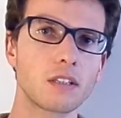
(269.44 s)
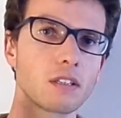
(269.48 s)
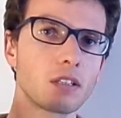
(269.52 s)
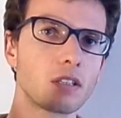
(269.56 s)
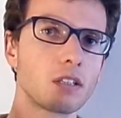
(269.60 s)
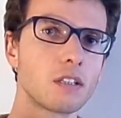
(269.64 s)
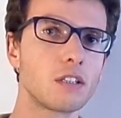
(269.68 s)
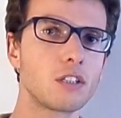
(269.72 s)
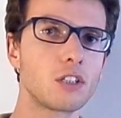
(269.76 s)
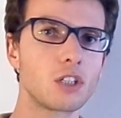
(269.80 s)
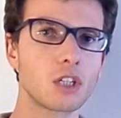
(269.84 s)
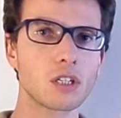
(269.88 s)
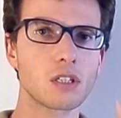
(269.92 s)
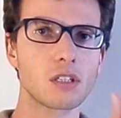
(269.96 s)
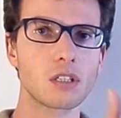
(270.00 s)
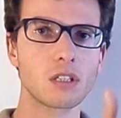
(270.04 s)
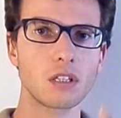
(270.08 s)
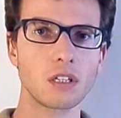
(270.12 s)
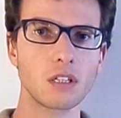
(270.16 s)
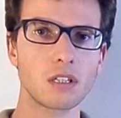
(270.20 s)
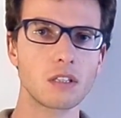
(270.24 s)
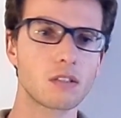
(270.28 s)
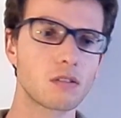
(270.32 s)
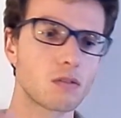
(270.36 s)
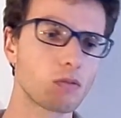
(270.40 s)
just
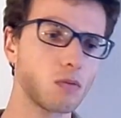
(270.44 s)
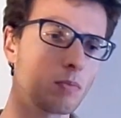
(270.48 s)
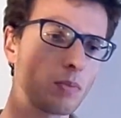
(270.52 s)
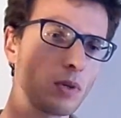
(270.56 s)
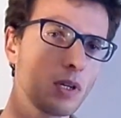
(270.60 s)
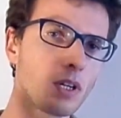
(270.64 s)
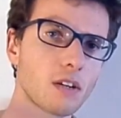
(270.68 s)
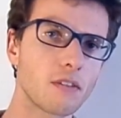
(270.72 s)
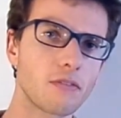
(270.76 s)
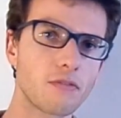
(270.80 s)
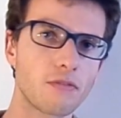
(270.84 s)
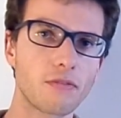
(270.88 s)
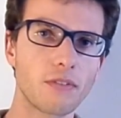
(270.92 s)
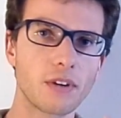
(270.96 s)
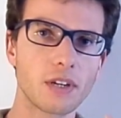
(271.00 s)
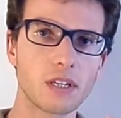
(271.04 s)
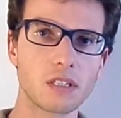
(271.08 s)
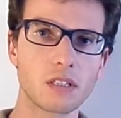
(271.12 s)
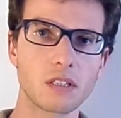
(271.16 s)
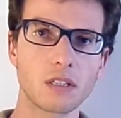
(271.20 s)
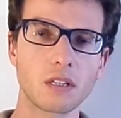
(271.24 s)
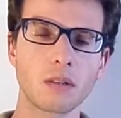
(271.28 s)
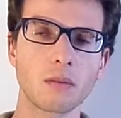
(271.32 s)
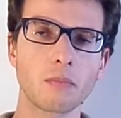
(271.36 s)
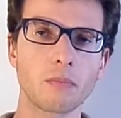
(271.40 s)
needs to be a
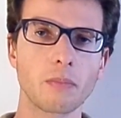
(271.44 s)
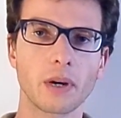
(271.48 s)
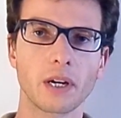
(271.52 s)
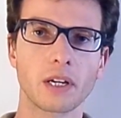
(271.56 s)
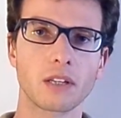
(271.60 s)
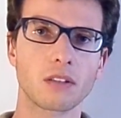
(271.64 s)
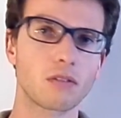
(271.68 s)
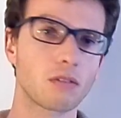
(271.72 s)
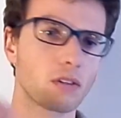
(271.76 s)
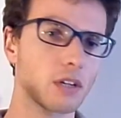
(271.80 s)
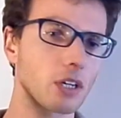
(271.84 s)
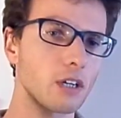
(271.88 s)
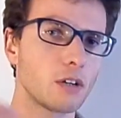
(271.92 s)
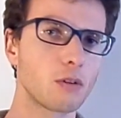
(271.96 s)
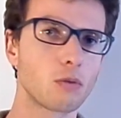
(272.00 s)
fast impact, okay?